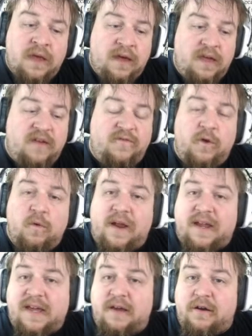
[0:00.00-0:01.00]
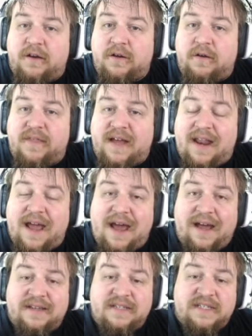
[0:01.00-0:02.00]
If you want a character that
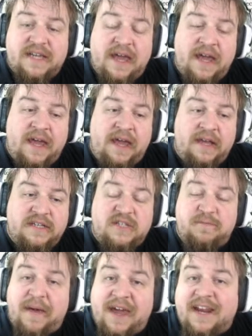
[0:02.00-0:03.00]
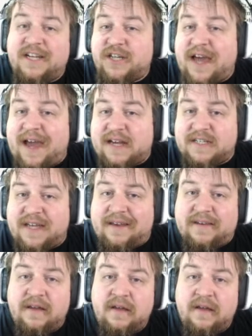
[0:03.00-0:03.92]
has a Spanish accent,